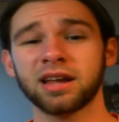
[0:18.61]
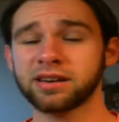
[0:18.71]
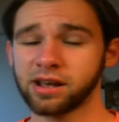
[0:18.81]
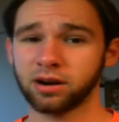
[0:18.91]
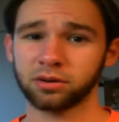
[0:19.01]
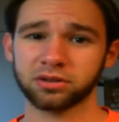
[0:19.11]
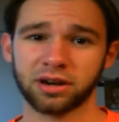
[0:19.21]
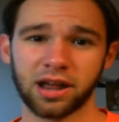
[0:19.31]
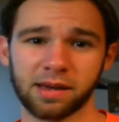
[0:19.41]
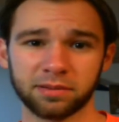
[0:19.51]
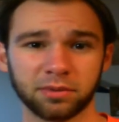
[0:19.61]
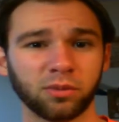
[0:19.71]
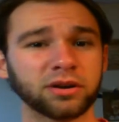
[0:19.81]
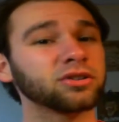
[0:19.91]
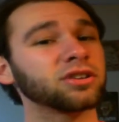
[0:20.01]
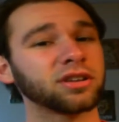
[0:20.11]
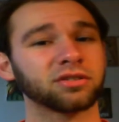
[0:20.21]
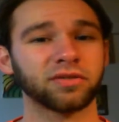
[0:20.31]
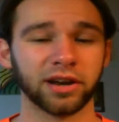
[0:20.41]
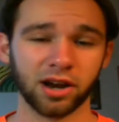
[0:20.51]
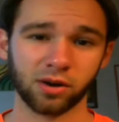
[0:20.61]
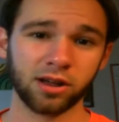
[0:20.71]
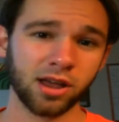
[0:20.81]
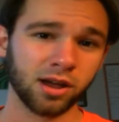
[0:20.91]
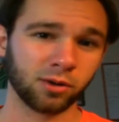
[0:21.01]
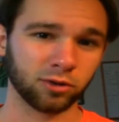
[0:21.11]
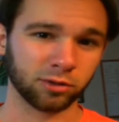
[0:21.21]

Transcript: Not always going to happen, but when you see this video, we'll